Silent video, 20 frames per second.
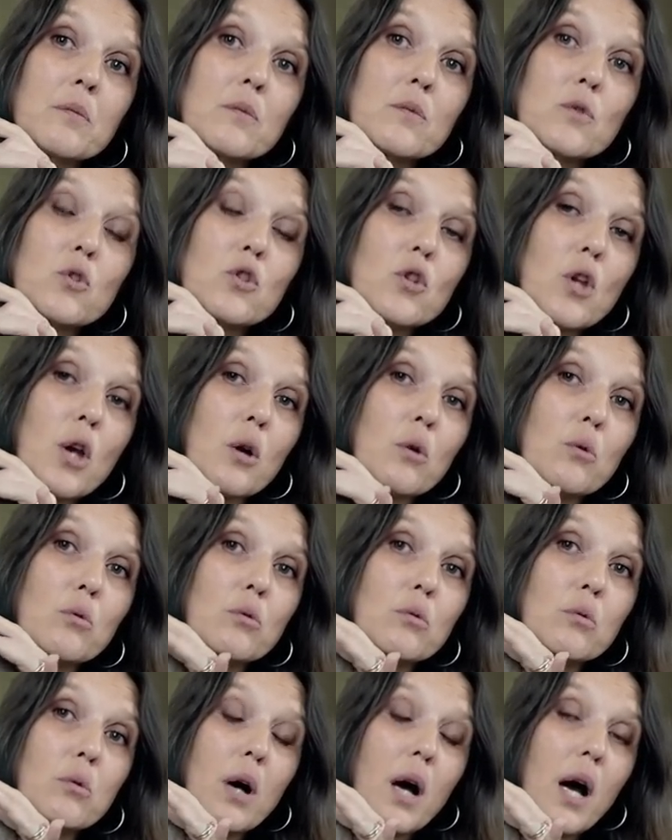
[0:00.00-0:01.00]

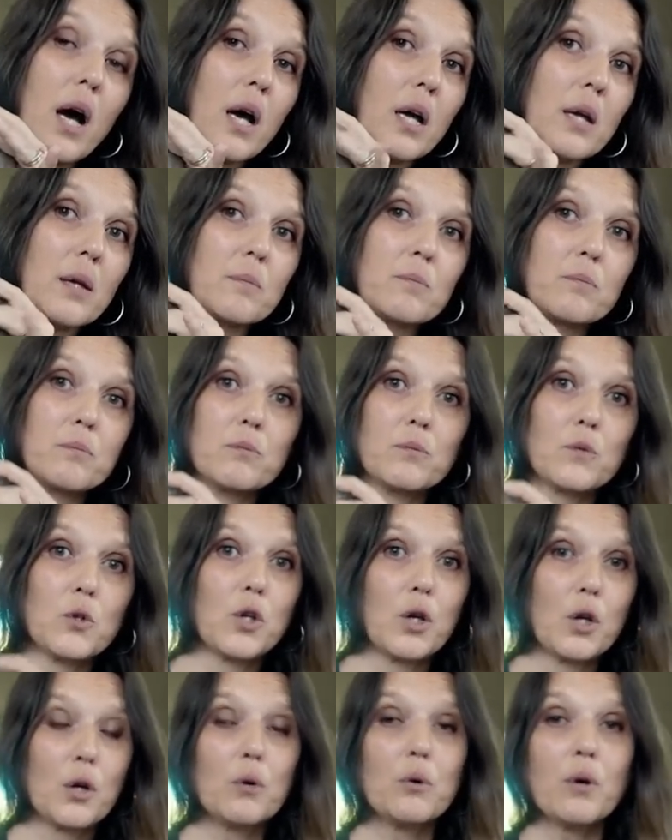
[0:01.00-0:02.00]
So I,
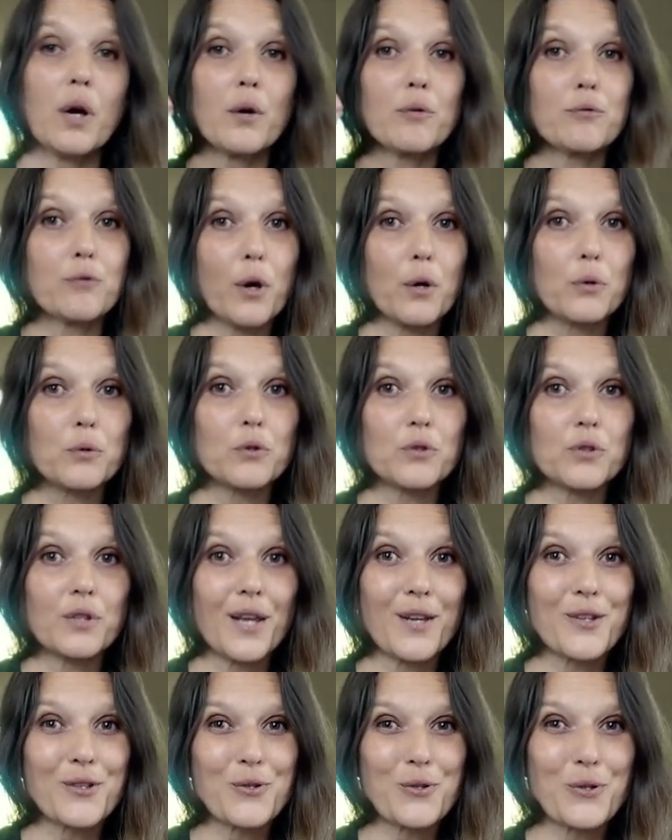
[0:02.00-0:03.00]
you know, I wrote
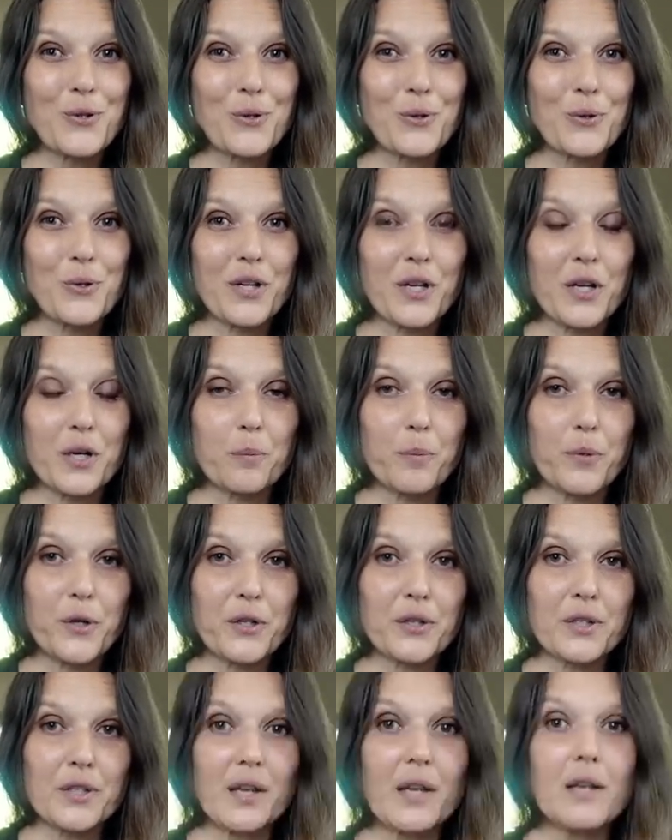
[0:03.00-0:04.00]
next to her
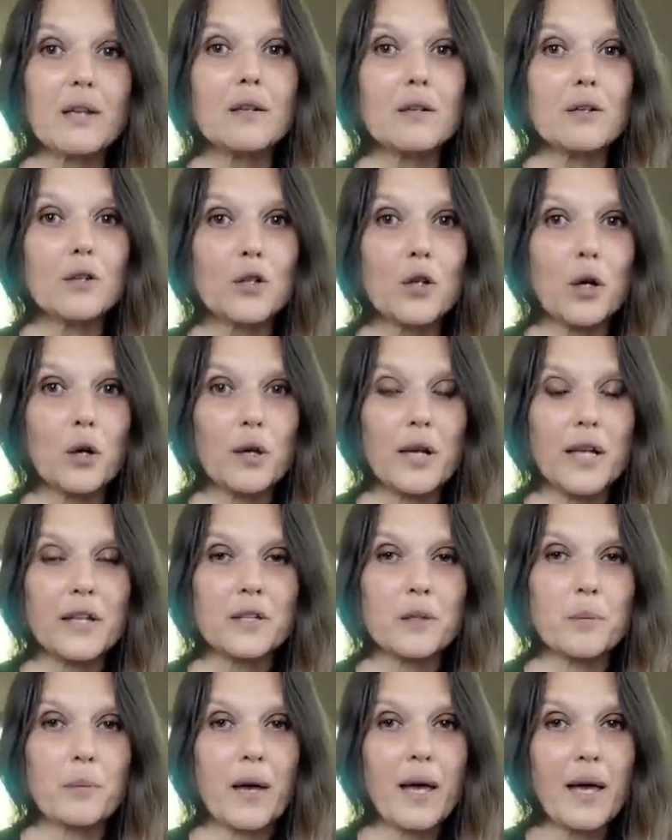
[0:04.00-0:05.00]
birthday, you know,
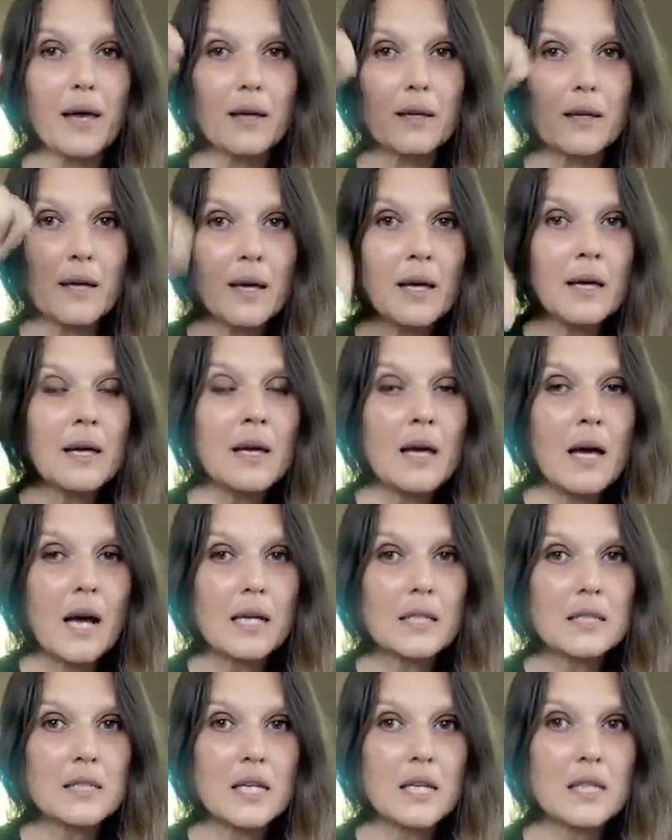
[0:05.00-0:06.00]
leather bag,
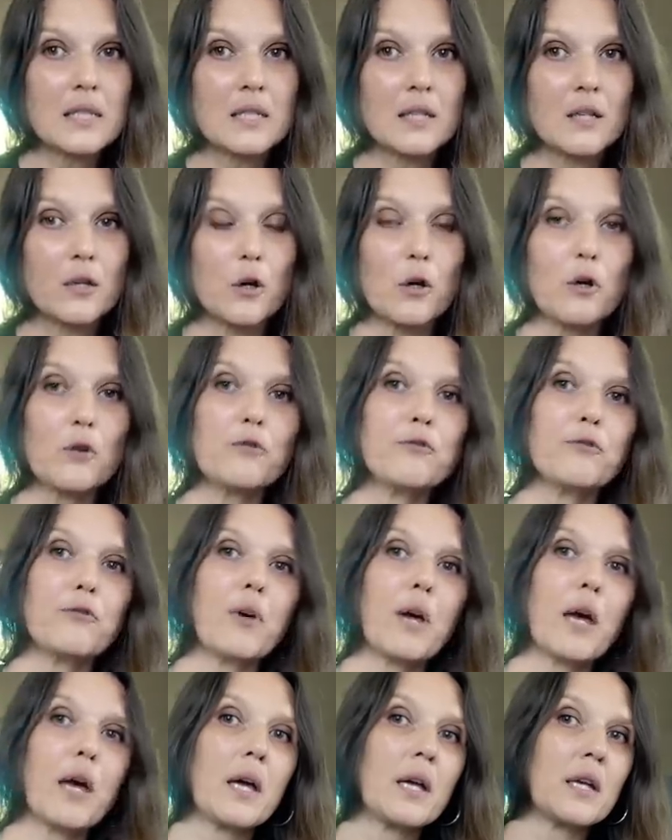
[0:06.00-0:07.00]
I ticked it off
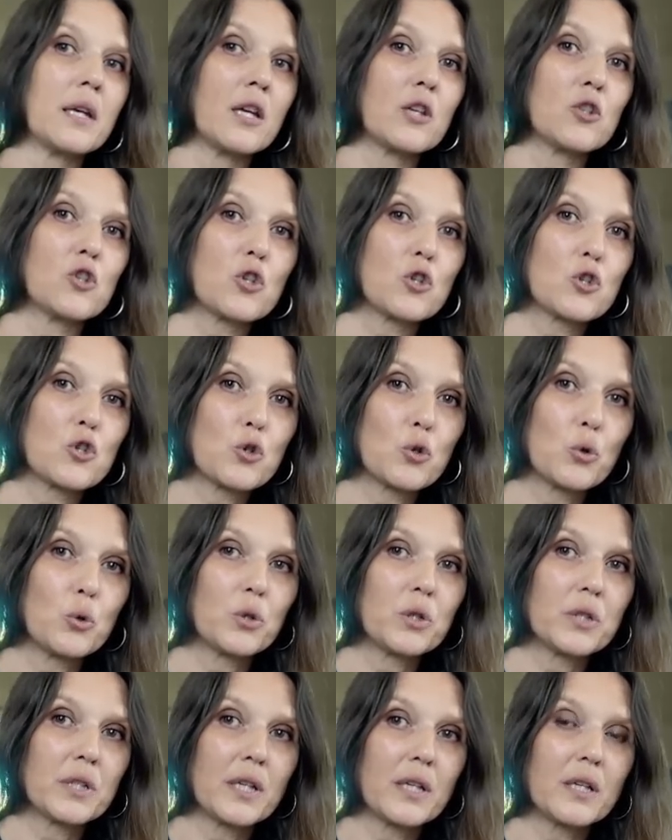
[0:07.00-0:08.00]
and I just
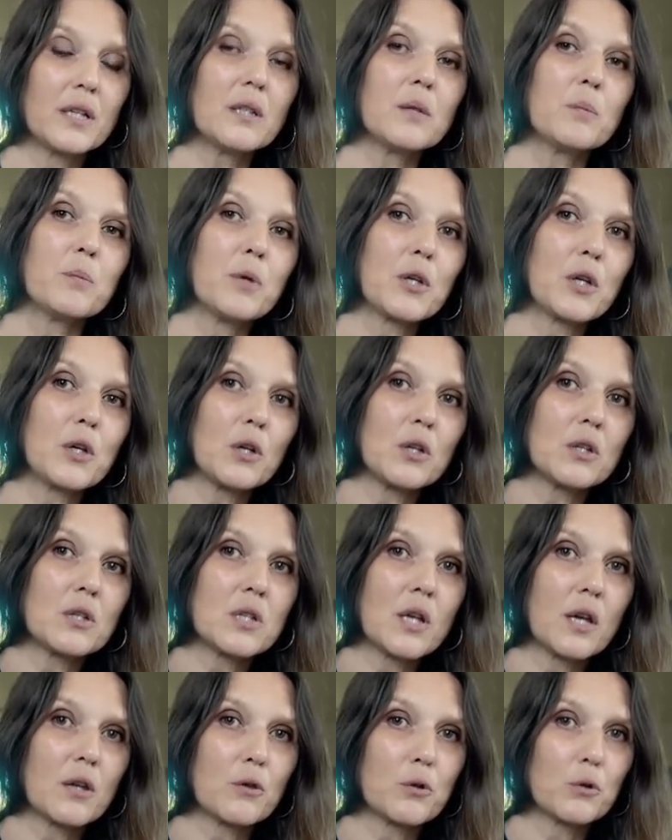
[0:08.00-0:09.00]
stored it
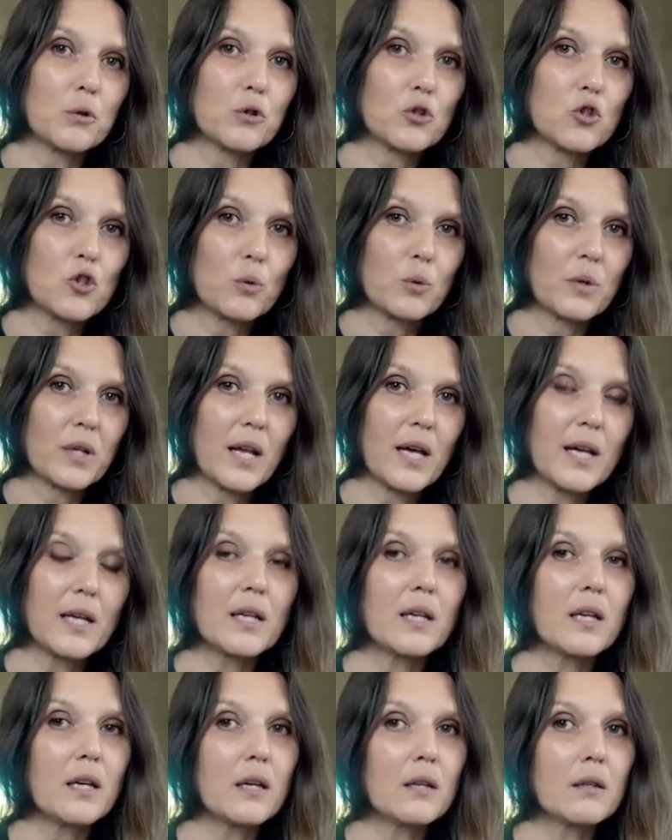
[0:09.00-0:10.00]
because I thought she would
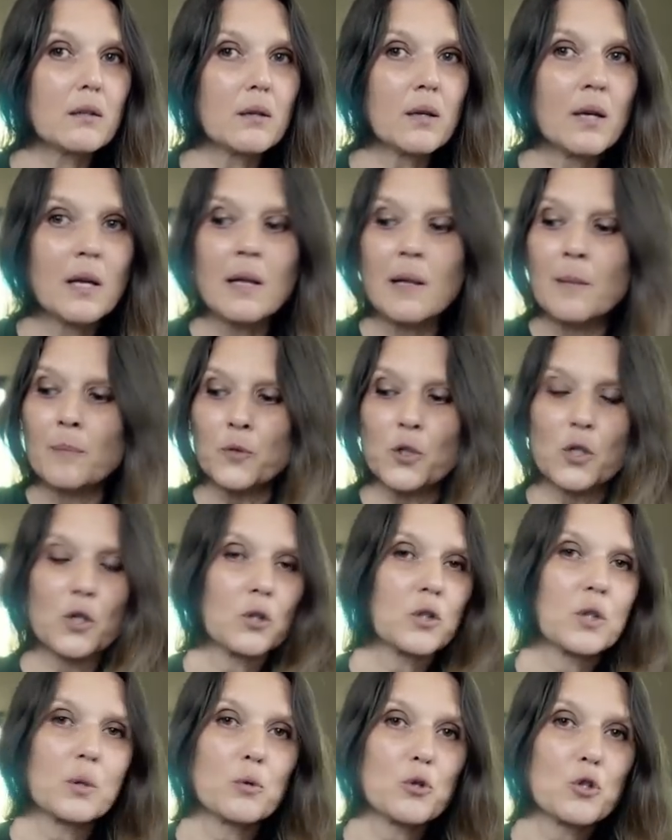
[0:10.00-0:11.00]
like it. You
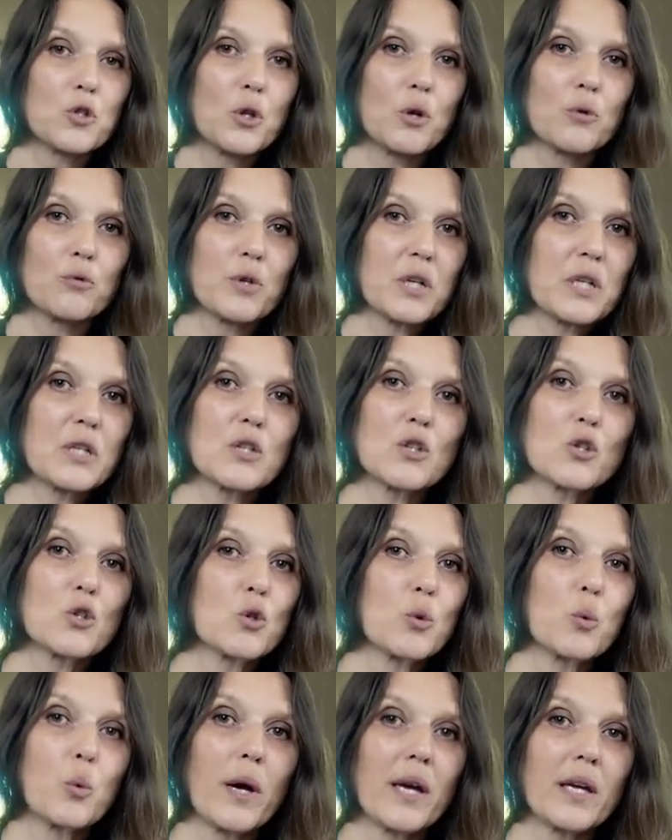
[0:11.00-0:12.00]
know, there was no reason
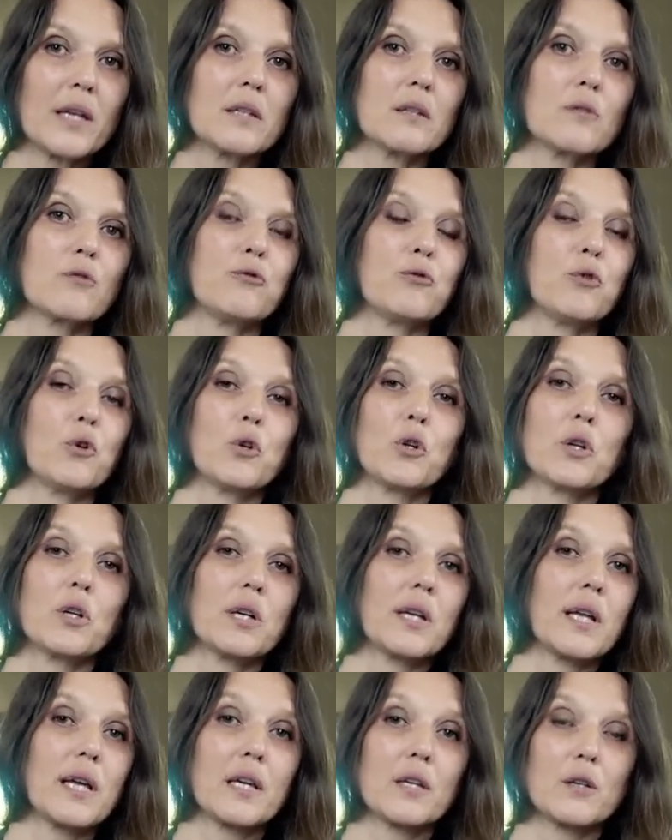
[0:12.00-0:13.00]
to wait for
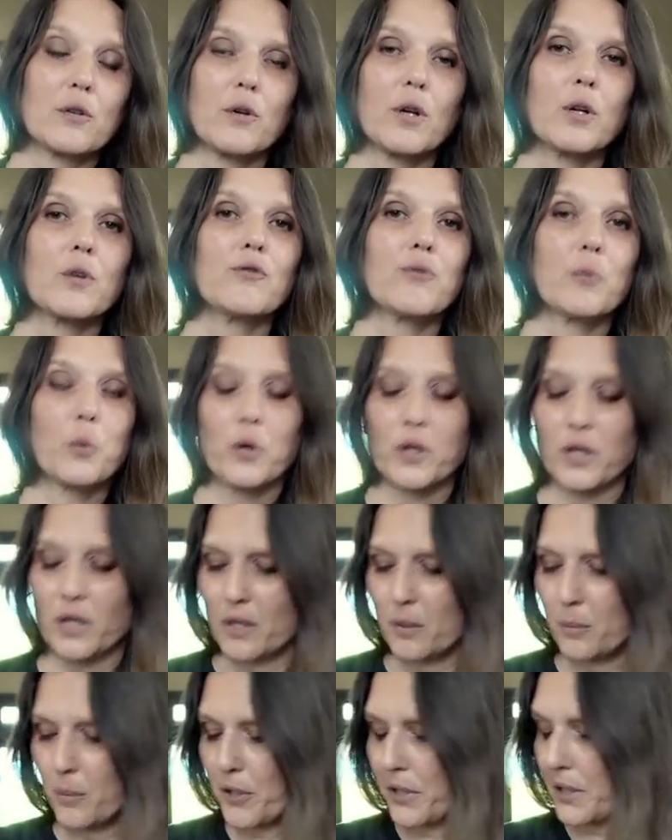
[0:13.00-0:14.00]
later on when
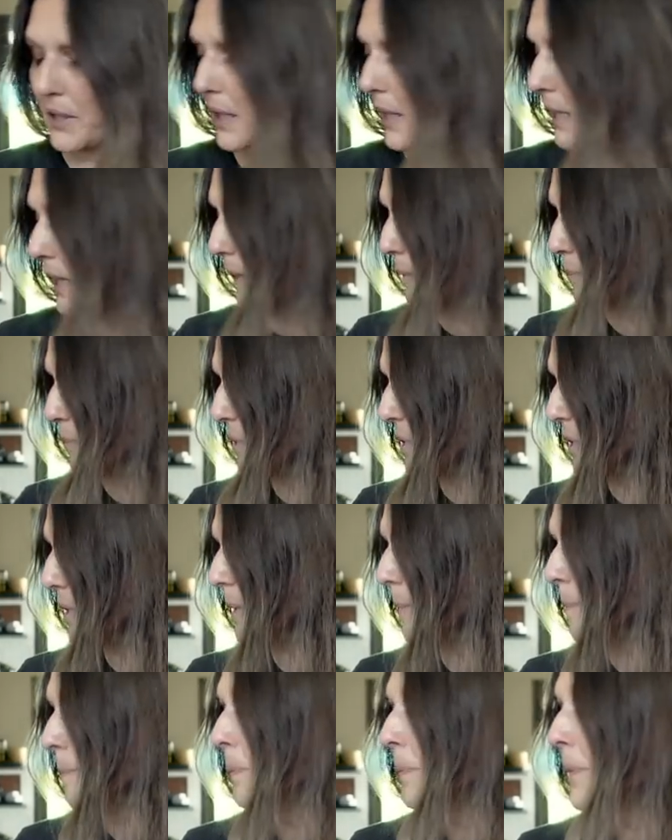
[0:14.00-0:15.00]
her birthday
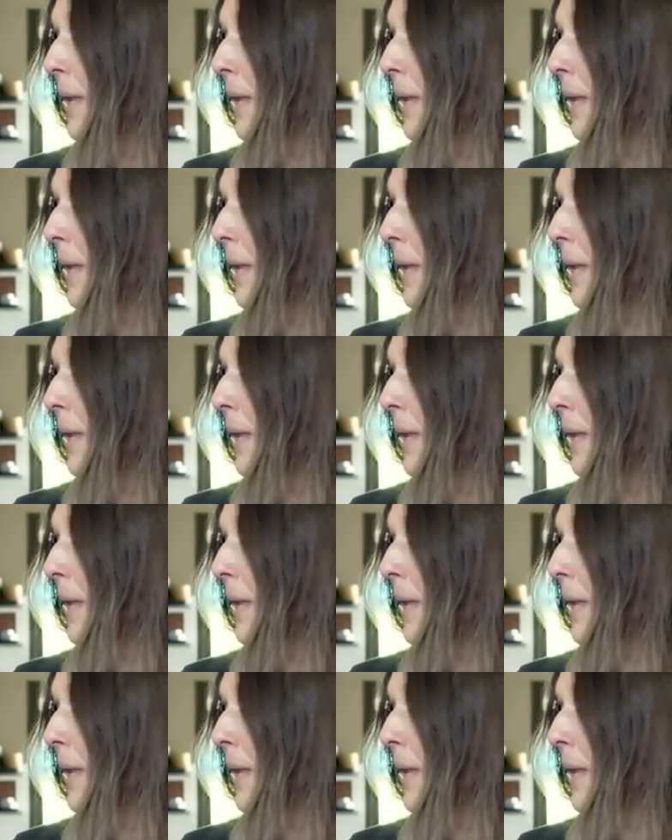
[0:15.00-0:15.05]
comes.